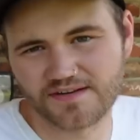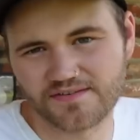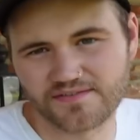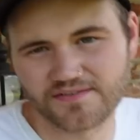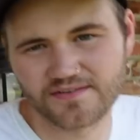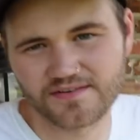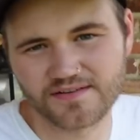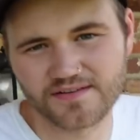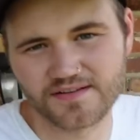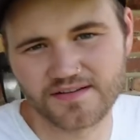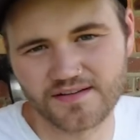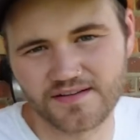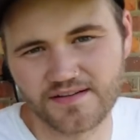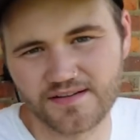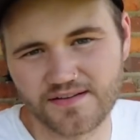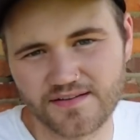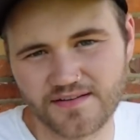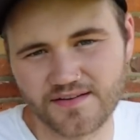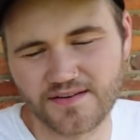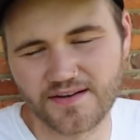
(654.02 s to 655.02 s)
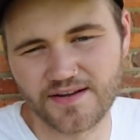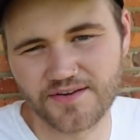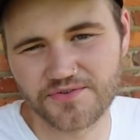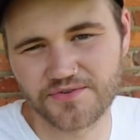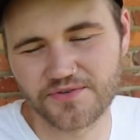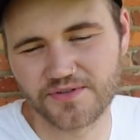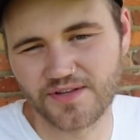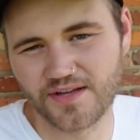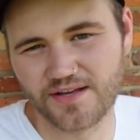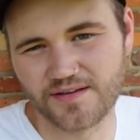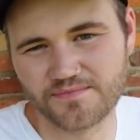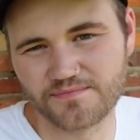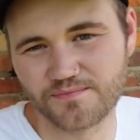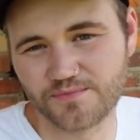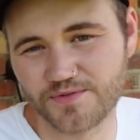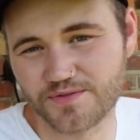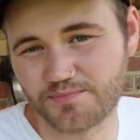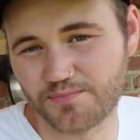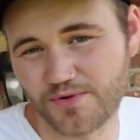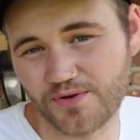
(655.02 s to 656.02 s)
Definitely the natural light
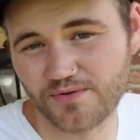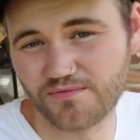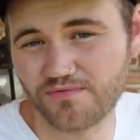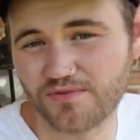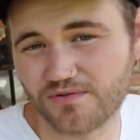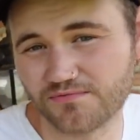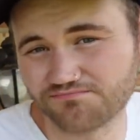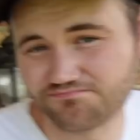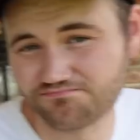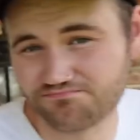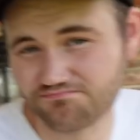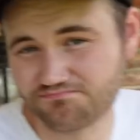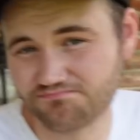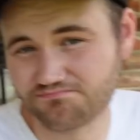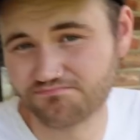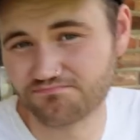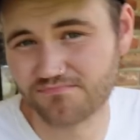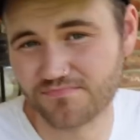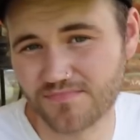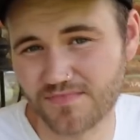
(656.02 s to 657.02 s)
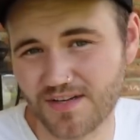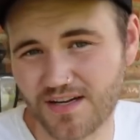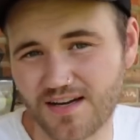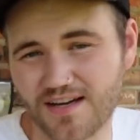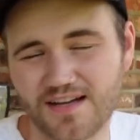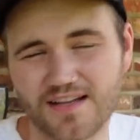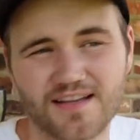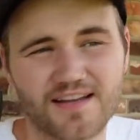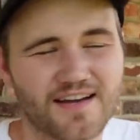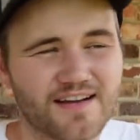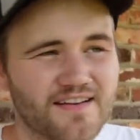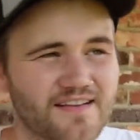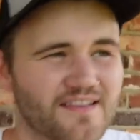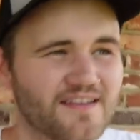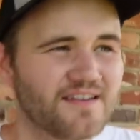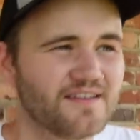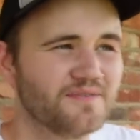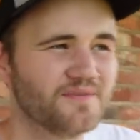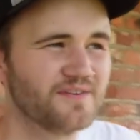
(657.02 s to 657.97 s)
was beautiful. I liked that it